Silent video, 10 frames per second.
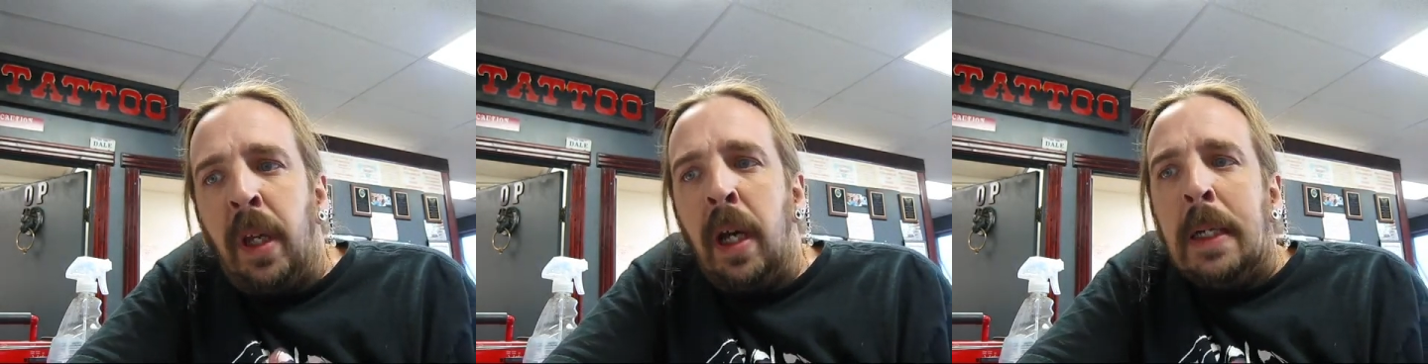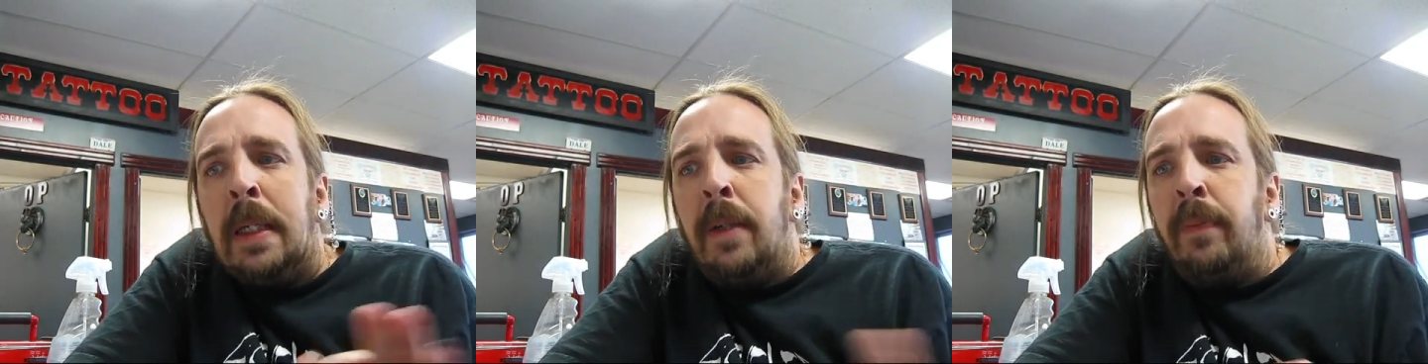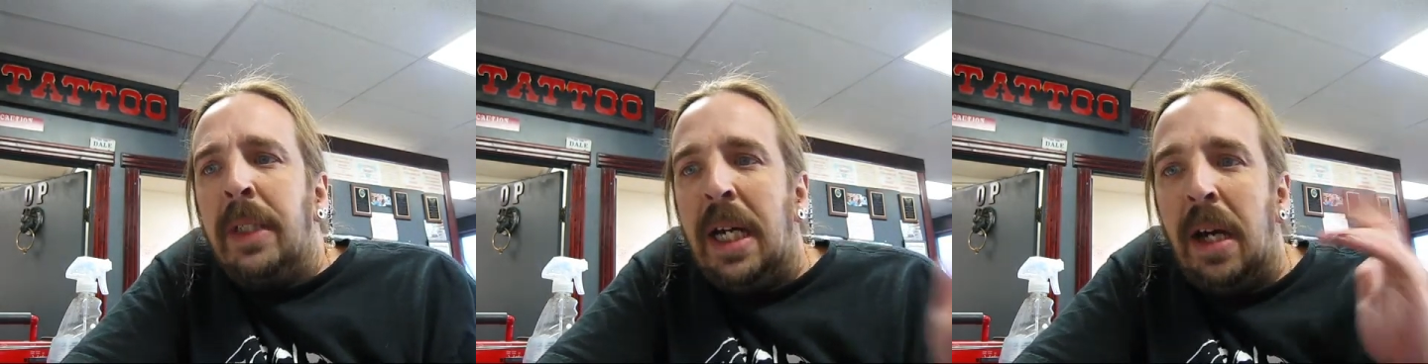
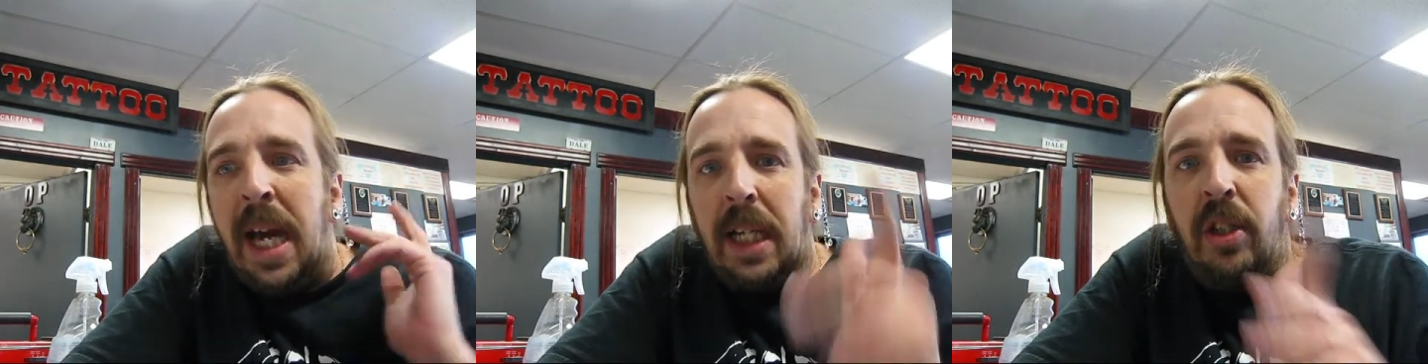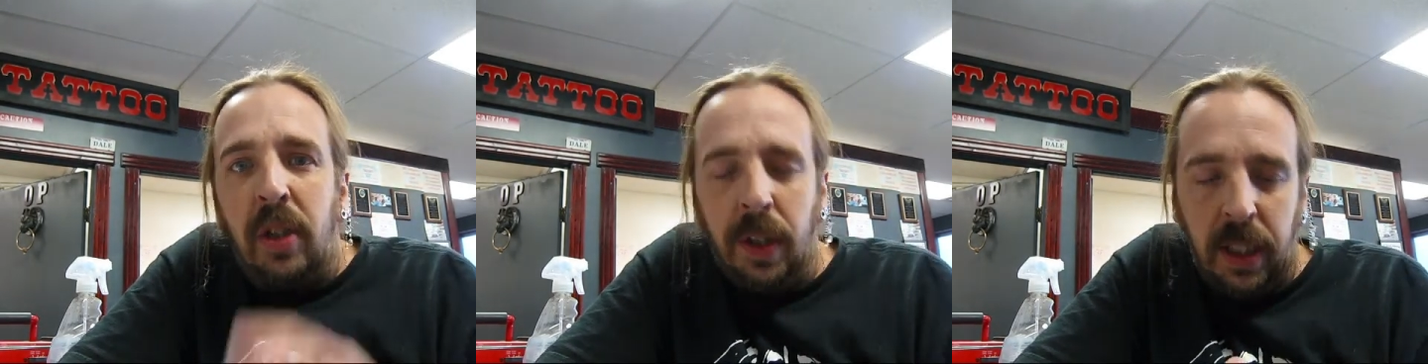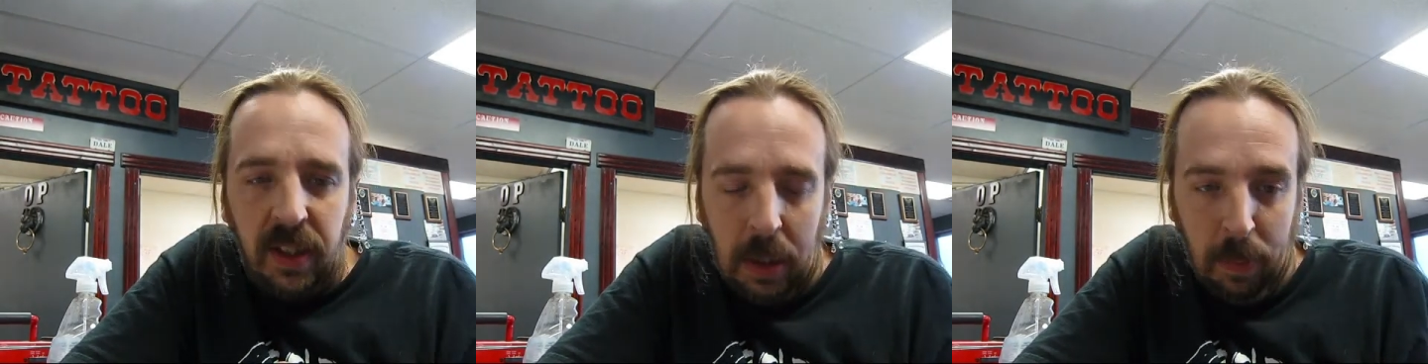Now, actually,
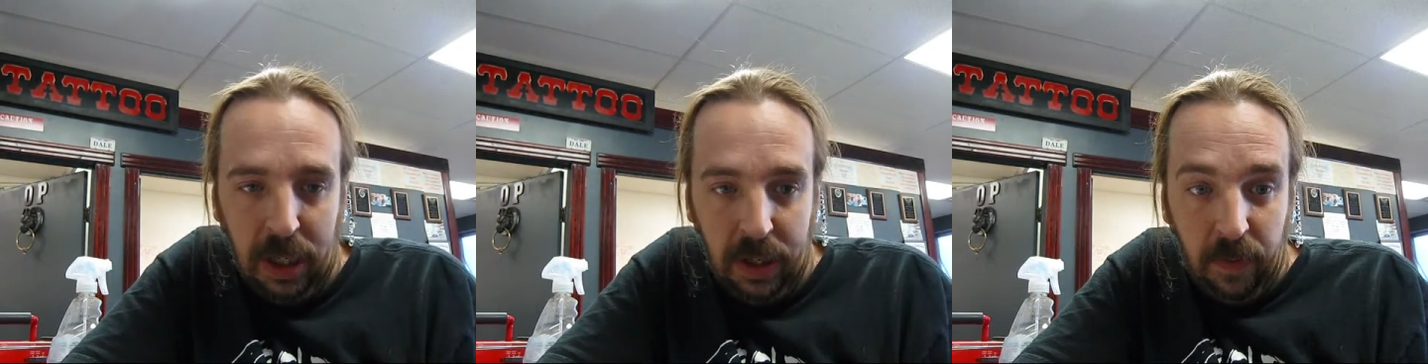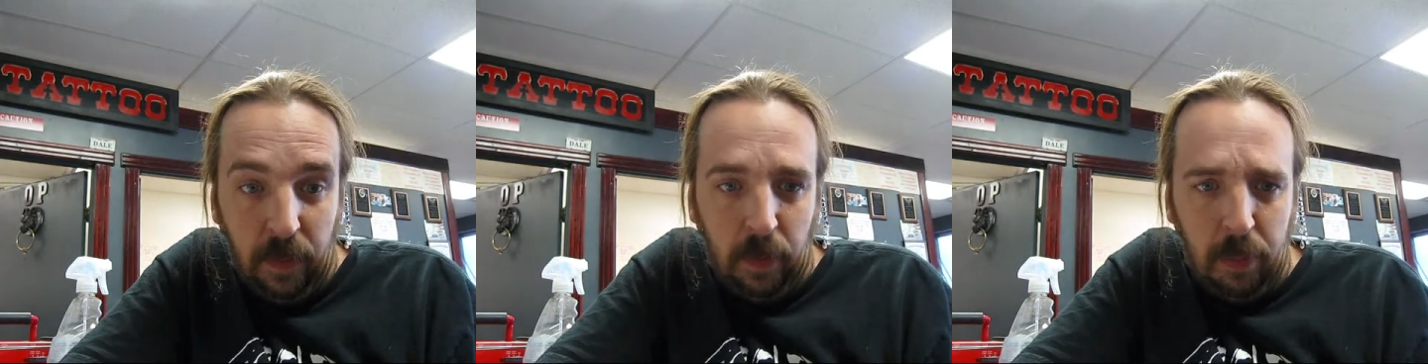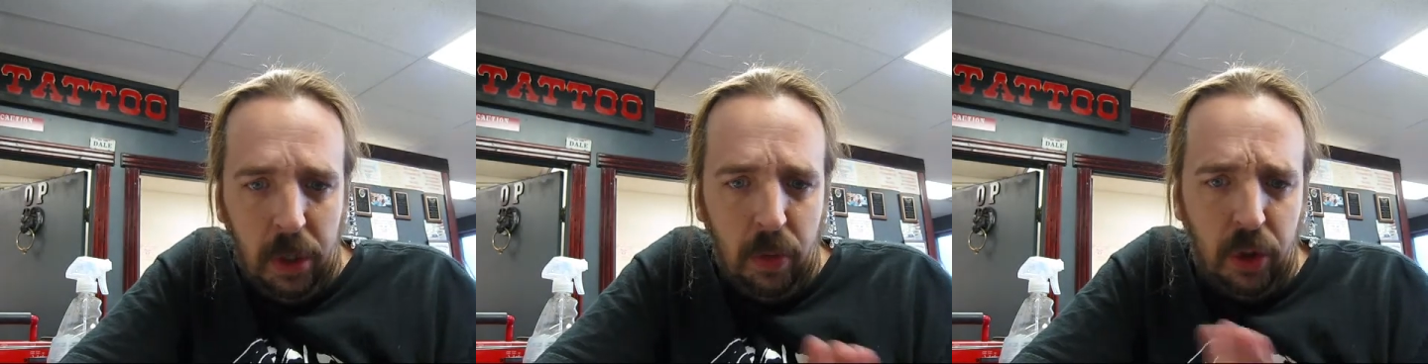somebody from
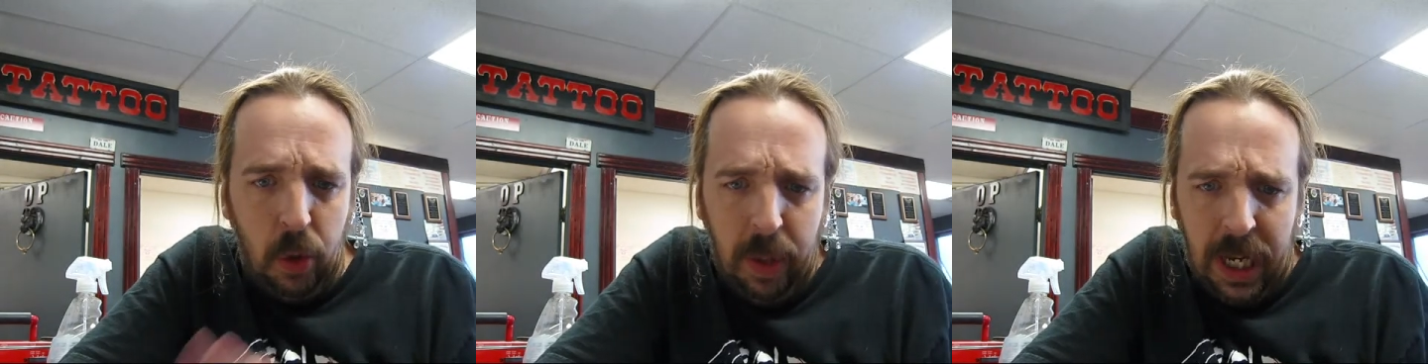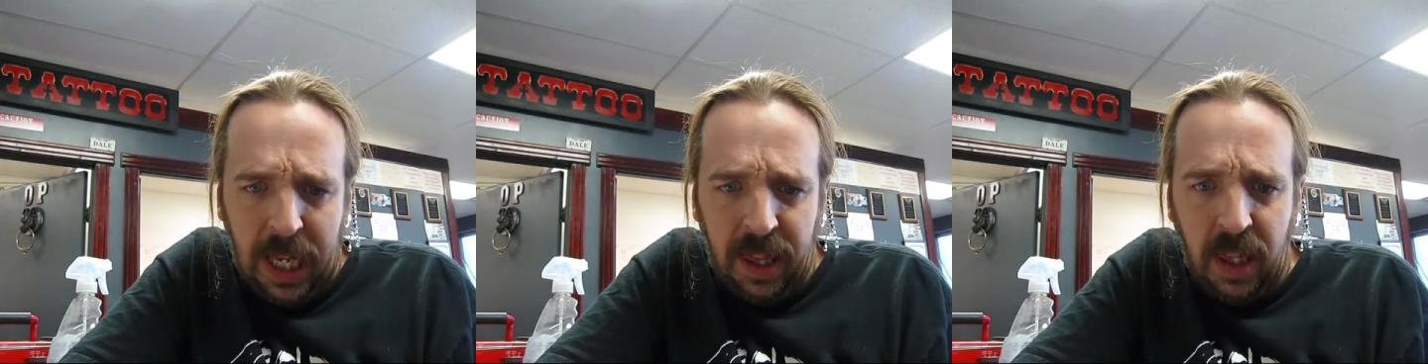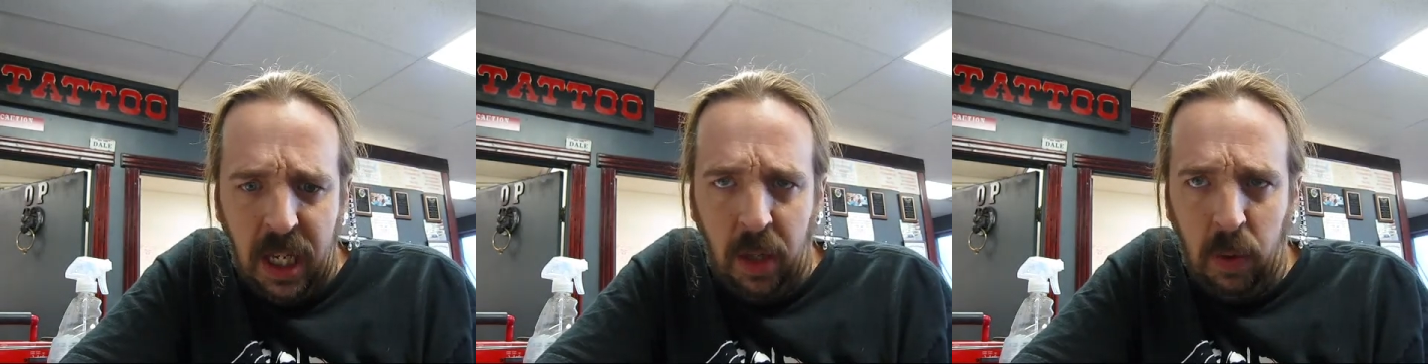YouTube, I
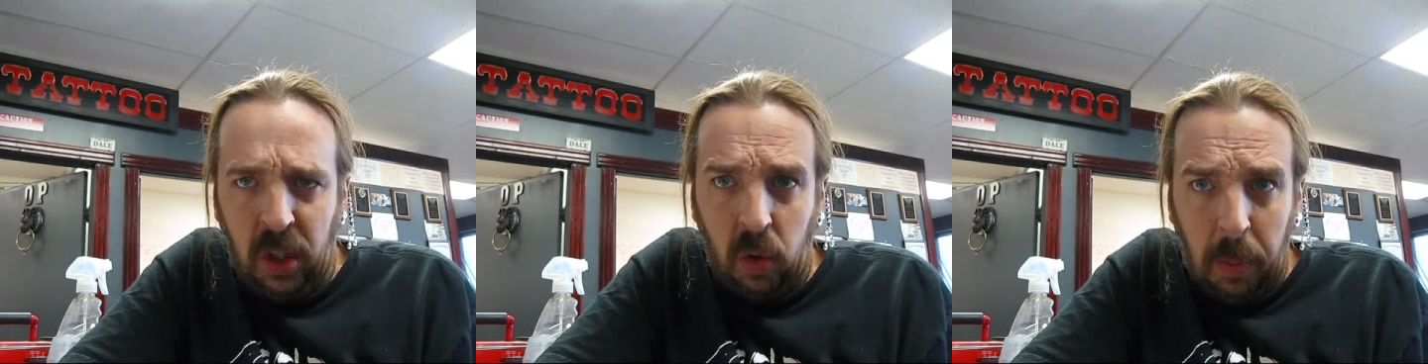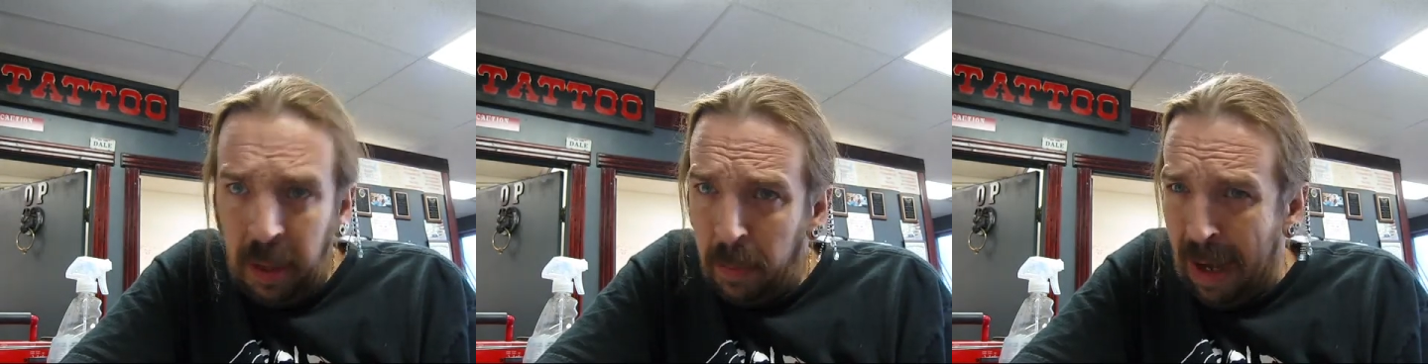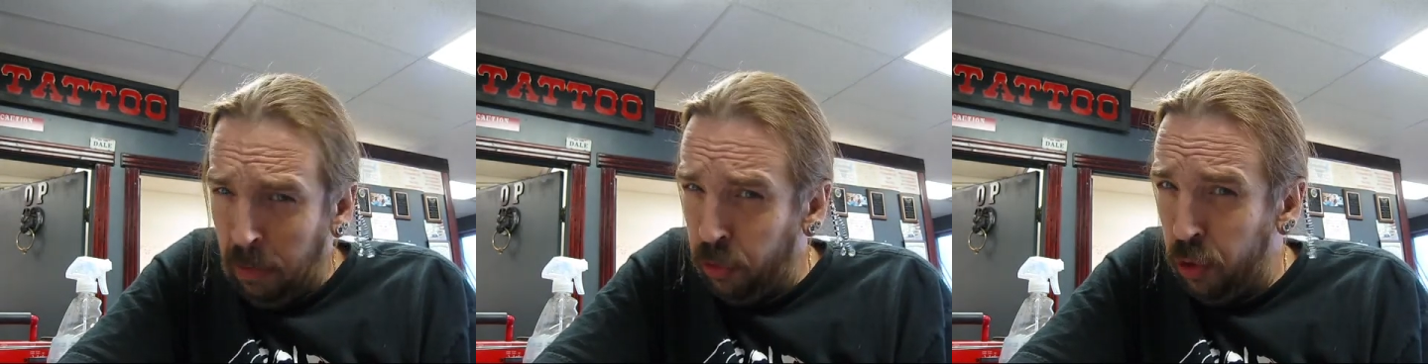think it was swimming in
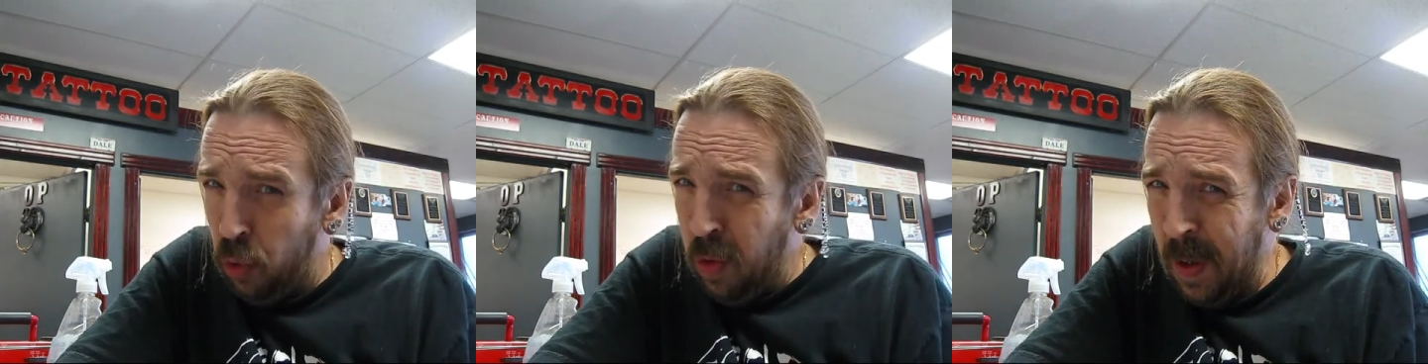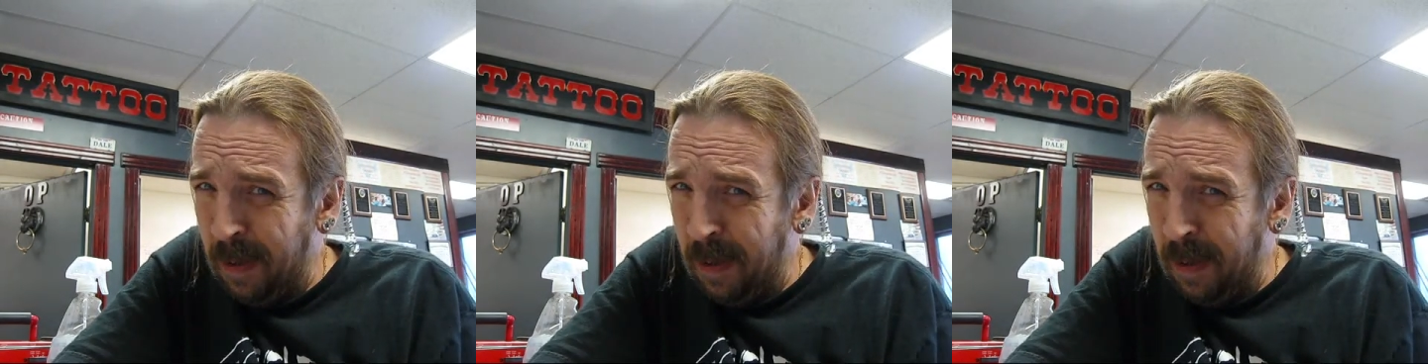Mountain Dew.